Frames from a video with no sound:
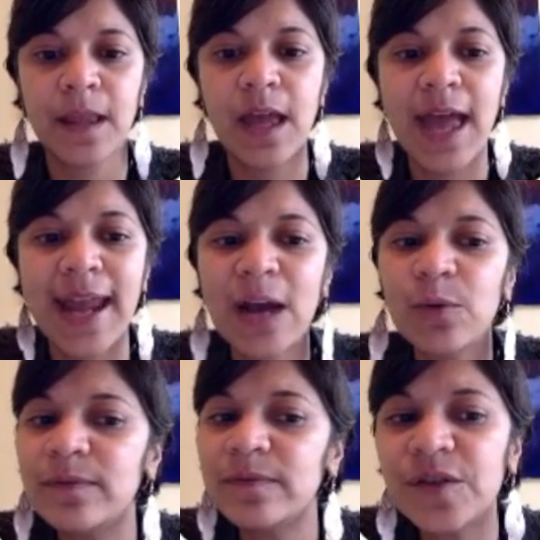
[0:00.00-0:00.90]
And I
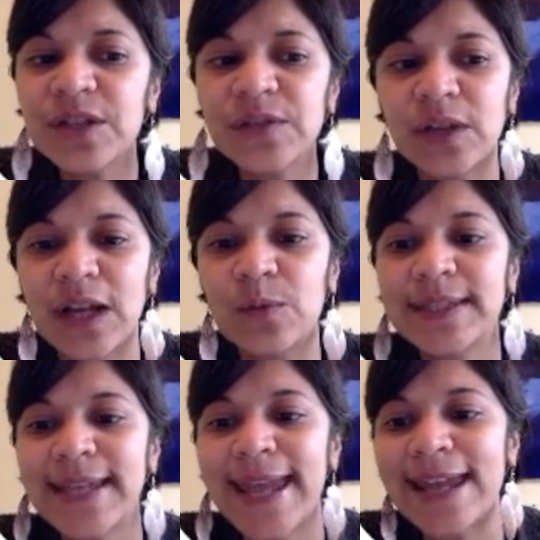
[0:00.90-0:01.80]
would, first of all, I
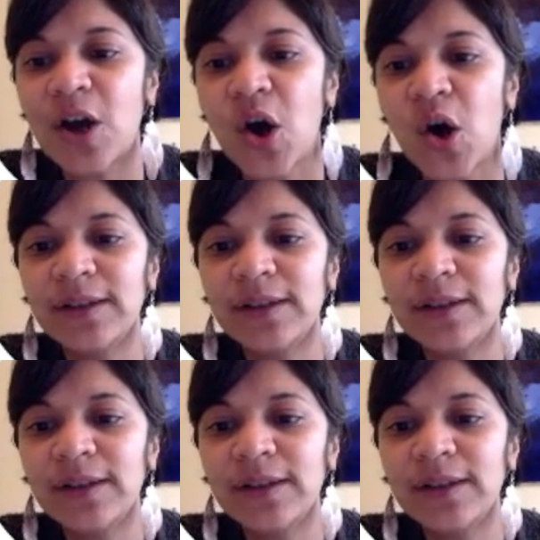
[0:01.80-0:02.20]
would take all